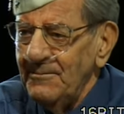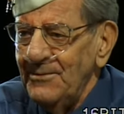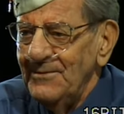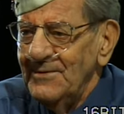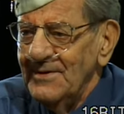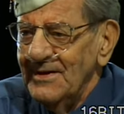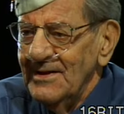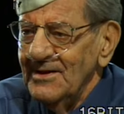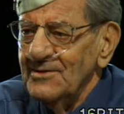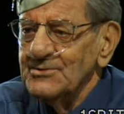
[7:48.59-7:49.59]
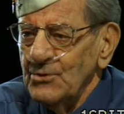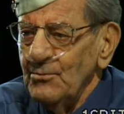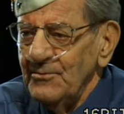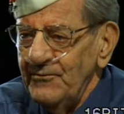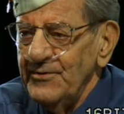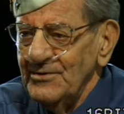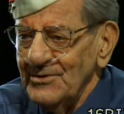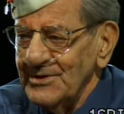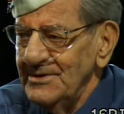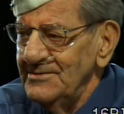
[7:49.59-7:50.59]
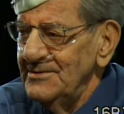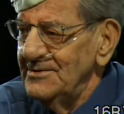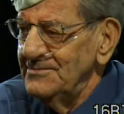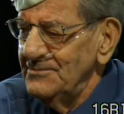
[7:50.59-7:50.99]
It was an open field again. Uh,